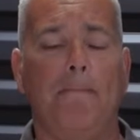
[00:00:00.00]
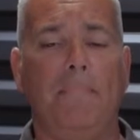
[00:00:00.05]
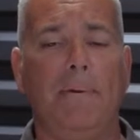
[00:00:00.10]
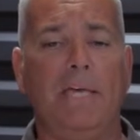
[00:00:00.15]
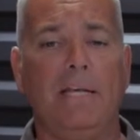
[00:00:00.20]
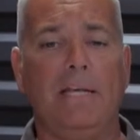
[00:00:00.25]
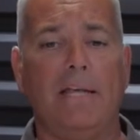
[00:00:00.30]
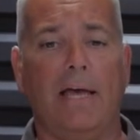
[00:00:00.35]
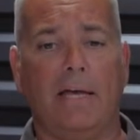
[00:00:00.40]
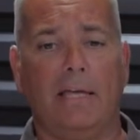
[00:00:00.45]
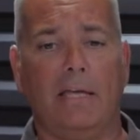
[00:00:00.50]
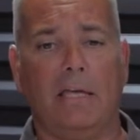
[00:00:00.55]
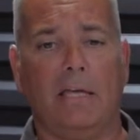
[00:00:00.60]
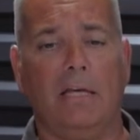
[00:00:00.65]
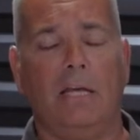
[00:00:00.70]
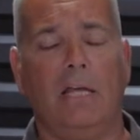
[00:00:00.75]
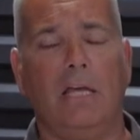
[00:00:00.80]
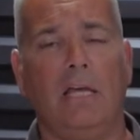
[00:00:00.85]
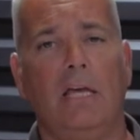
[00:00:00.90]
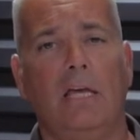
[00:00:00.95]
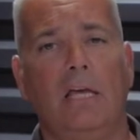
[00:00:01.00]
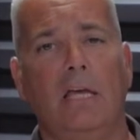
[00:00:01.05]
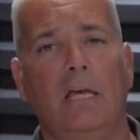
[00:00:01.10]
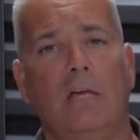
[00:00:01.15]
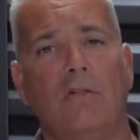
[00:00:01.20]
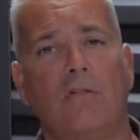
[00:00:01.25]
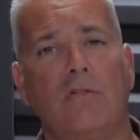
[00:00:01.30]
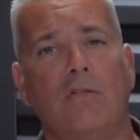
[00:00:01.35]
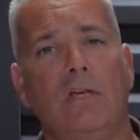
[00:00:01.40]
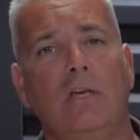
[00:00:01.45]
B-decking
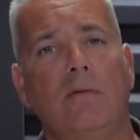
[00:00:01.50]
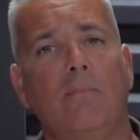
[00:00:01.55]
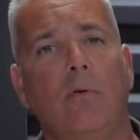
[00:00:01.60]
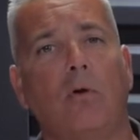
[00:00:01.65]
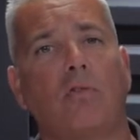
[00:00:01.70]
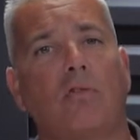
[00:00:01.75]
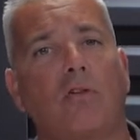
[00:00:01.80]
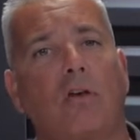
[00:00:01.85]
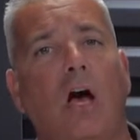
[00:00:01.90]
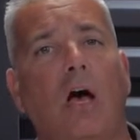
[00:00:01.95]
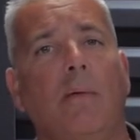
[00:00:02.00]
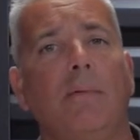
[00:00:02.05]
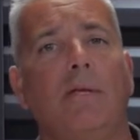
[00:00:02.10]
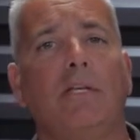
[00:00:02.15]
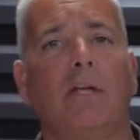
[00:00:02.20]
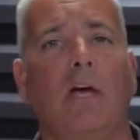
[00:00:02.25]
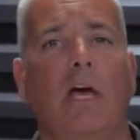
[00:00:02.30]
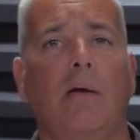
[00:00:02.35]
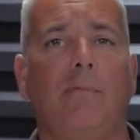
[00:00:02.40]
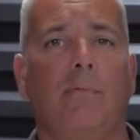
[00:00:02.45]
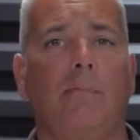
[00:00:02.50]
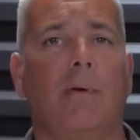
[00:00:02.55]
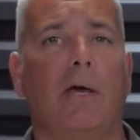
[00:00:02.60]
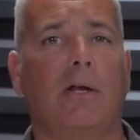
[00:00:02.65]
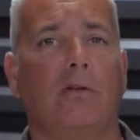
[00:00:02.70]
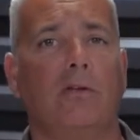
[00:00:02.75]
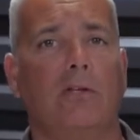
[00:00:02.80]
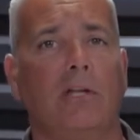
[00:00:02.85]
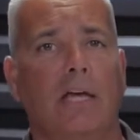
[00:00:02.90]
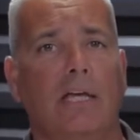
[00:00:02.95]
is the most common type of
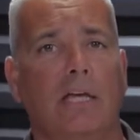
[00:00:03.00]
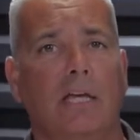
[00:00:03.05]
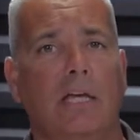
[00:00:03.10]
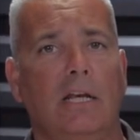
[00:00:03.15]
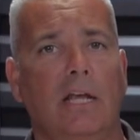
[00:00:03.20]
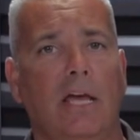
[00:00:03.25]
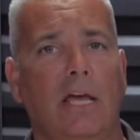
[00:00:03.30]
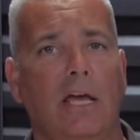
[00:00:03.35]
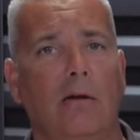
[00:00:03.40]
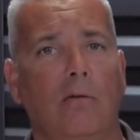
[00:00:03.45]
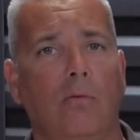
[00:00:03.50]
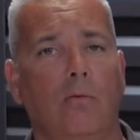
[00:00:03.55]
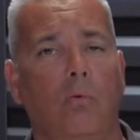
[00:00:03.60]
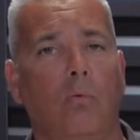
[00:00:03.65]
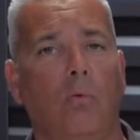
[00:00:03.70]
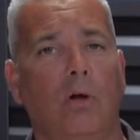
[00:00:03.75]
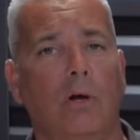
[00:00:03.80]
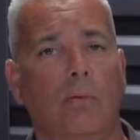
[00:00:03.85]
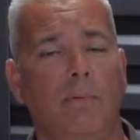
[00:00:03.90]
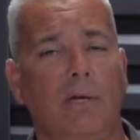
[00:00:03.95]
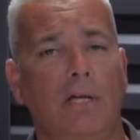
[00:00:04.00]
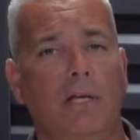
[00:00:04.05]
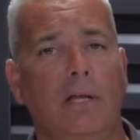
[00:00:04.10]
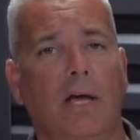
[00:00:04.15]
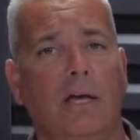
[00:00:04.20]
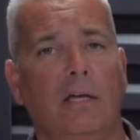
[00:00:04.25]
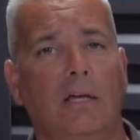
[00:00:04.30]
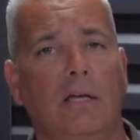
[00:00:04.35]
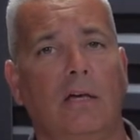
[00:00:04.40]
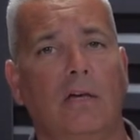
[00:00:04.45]
metal decking, and what a
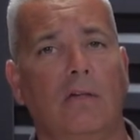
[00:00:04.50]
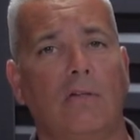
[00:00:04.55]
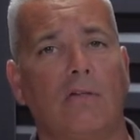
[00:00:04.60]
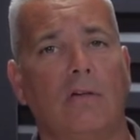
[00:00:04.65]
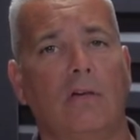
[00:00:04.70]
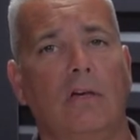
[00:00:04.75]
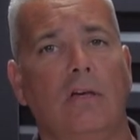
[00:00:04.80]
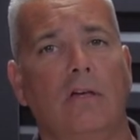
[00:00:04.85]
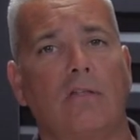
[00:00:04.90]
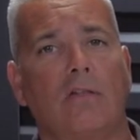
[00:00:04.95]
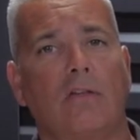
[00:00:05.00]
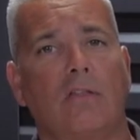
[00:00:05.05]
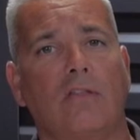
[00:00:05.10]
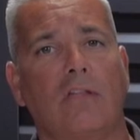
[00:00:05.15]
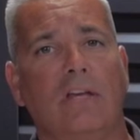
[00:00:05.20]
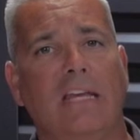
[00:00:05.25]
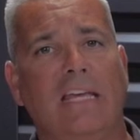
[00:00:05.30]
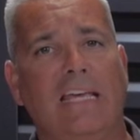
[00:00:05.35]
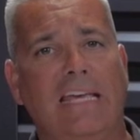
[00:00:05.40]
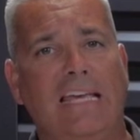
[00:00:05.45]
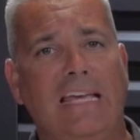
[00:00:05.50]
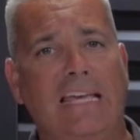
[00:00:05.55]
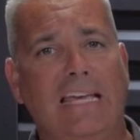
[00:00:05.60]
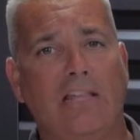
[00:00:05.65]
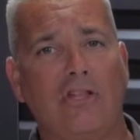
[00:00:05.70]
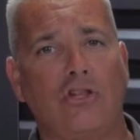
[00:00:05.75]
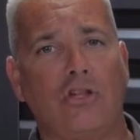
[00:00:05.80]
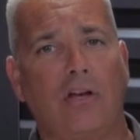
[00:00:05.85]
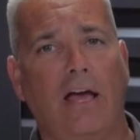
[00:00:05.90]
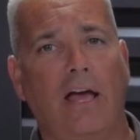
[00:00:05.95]
B-deck is, is it's an
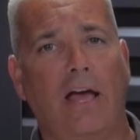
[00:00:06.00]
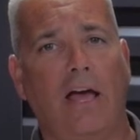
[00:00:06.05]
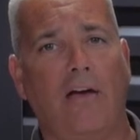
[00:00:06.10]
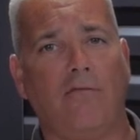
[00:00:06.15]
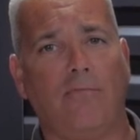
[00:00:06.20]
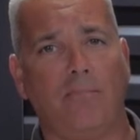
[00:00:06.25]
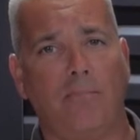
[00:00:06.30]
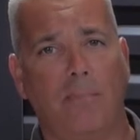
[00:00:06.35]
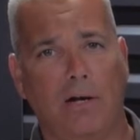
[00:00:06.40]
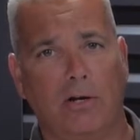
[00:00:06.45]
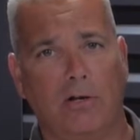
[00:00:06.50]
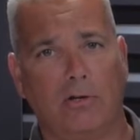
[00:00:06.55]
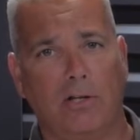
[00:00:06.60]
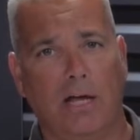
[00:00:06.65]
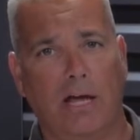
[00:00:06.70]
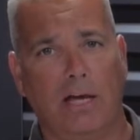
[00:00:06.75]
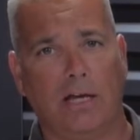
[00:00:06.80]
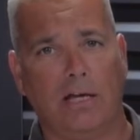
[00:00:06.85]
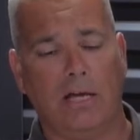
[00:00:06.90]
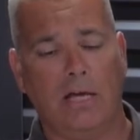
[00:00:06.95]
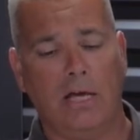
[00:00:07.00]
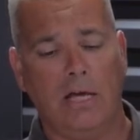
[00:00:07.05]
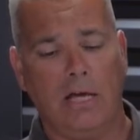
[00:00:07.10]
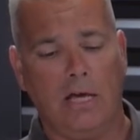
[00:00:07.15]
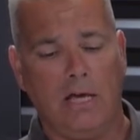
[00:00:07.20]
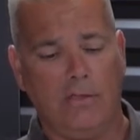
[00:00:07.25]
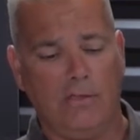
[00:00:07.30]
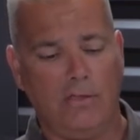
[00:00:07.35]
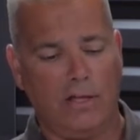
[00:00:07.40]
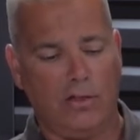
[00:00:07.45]
inch and a half metal deck
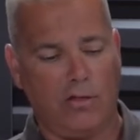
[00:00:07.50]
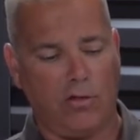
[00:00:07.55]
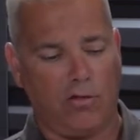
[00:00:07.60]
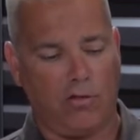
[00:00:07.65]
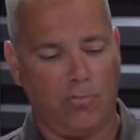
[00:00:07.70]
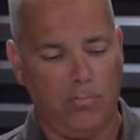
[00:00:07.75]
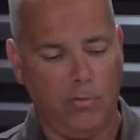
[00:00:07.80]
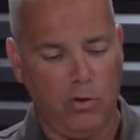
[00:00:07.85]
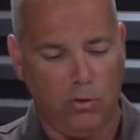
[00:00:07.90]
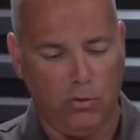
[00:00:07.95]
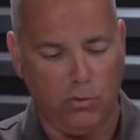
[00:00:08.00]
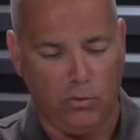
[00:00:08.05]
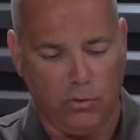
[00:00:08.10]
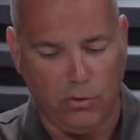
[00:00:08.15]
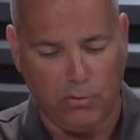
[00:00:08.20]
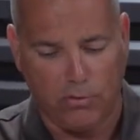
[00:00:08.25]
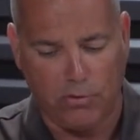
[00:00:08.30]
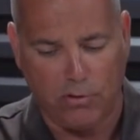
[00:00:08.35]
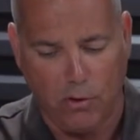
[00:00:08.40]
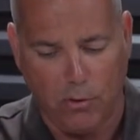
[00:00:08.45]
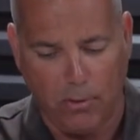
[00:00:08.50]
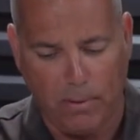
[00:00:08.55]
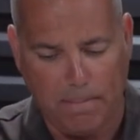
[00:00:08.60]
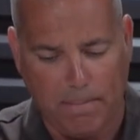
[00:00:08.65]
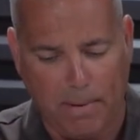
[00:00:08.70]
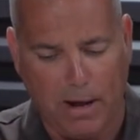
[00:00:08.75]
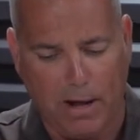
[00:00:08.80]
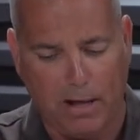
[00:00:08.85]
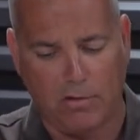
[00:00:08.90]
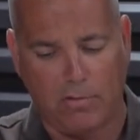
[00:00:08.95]
that's smooth. There's no
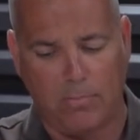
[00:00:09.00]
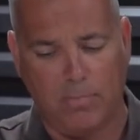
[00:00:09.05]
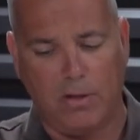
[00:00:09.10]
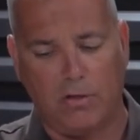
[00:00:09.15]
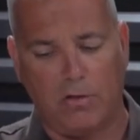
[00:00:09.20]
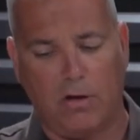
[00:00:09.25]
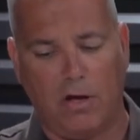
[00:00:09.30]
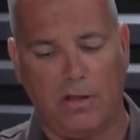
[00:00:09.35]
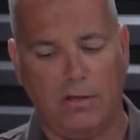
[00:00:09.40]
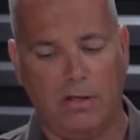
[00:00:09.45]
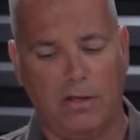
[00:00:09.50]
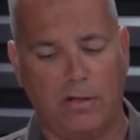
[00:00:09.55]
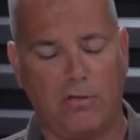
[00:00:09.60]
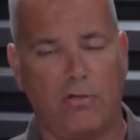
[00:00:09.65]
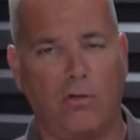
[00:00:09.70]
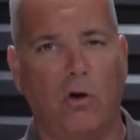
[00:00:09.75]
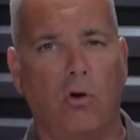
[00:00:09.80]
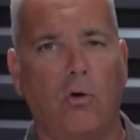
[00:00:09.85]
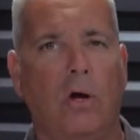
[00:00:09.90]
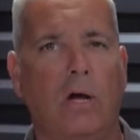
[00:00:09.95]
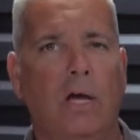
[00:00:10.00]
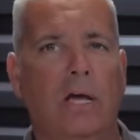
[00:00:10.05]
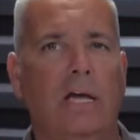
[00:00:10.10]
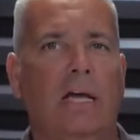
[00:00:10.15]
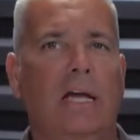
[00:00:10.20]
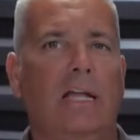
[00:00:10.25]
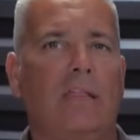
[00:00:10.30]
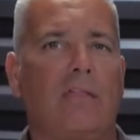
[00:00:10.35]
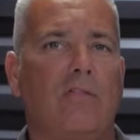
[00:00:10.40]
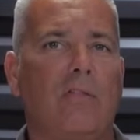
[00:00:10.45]
embossments on this, so
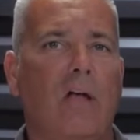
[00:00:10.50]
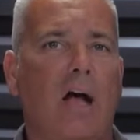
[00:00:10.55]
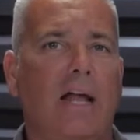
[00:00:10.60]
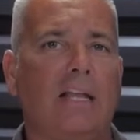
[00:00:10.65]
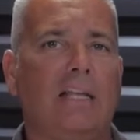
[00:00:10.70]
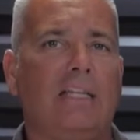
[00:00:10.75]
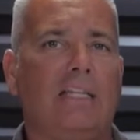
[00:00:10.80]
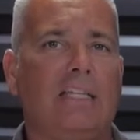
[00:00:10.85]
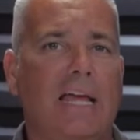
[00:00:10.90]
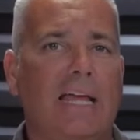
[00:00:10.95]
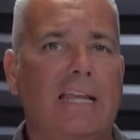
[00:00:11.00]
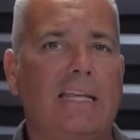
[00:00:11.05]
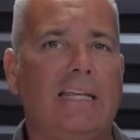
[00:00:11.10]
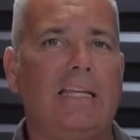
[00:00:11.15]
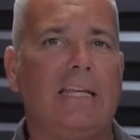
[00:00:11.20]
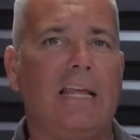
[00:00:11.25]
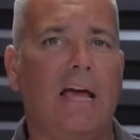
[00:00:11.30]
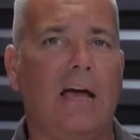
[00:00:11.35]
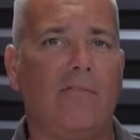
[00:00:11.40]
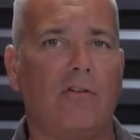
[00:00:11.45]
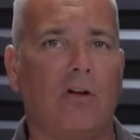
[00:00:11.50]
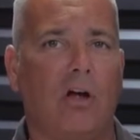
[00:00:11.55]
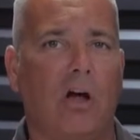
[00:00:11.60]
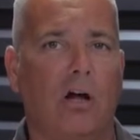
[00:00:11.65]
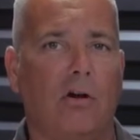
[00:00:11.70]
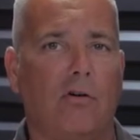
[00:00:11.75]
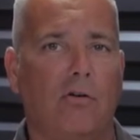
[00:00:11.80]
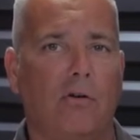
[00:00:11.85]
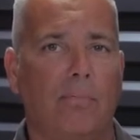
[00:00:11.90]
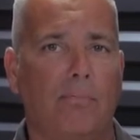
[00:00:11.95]
it's not intended to have
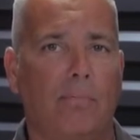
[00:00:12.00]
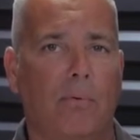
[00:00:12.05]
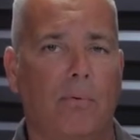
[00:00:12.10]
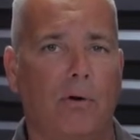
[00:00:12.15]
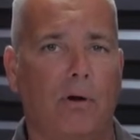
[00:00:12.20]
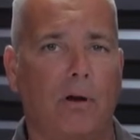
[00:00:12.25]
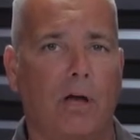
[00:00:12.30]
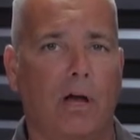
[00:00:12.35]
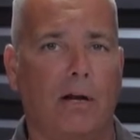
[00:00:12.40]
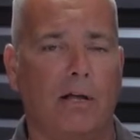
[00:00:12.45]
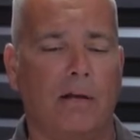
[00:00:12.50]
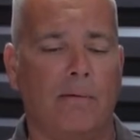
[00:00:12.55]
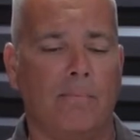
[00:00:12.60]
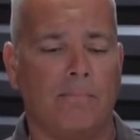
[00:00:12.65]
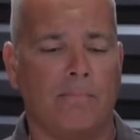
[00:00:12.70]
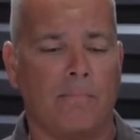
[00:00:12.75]
concrete poured on it.